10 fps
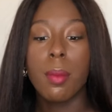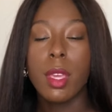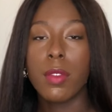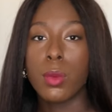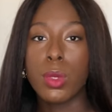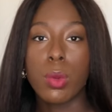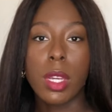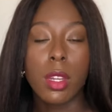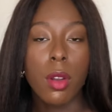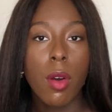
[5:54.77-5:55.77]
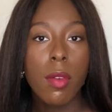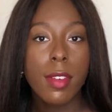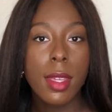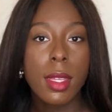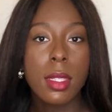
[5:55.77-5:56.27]
if you was working in an
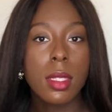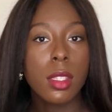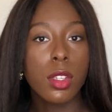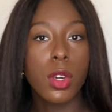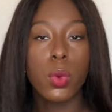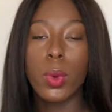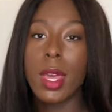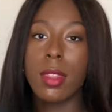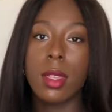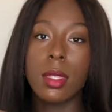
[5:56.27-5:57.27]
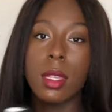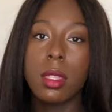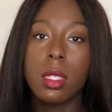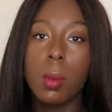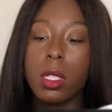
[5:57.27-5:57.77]
office, you could wear this in
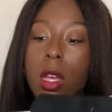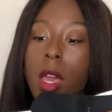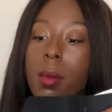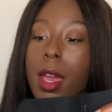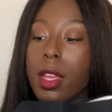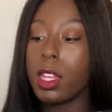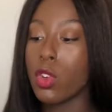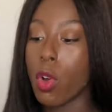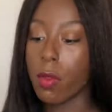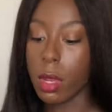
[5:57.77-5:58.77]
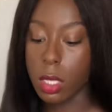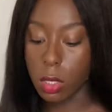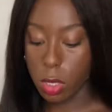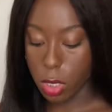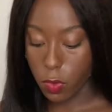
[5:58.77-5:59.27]
the summertime in your office
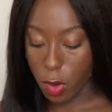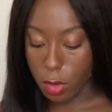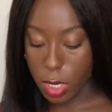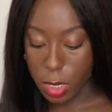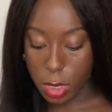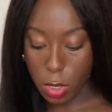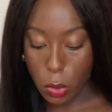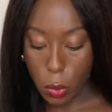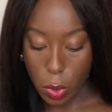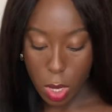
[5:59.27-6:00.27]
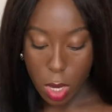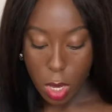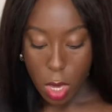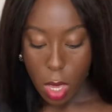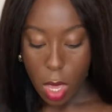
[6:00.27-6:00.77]
because it's very still
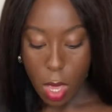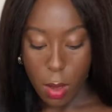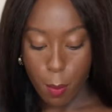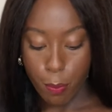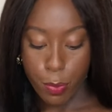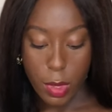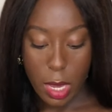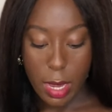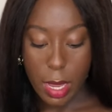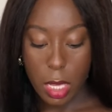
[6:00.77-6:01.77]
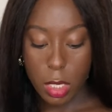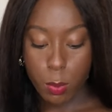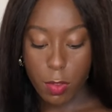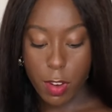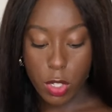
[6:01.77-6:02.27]
I guess
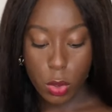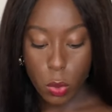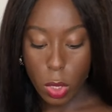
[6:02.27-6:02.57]
professional